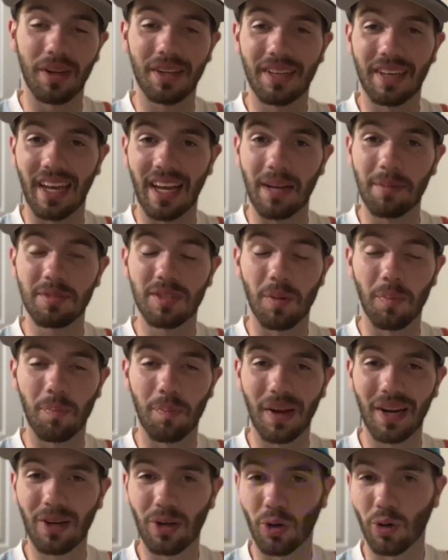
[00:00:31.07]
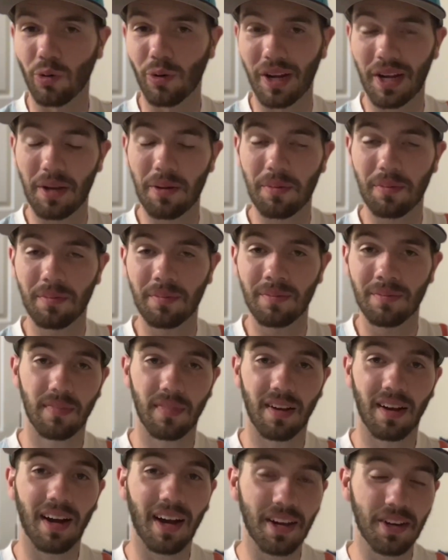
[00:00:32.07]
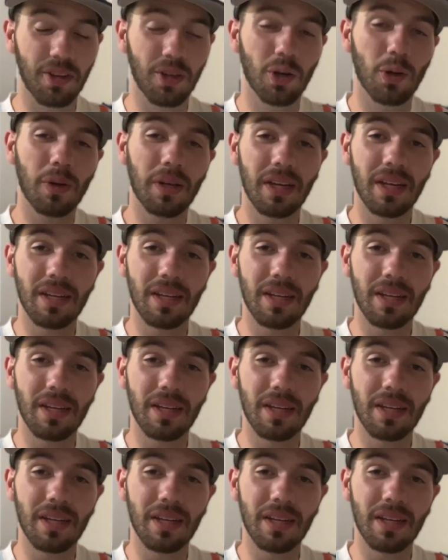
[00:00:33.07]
it came to barrel rate. I know he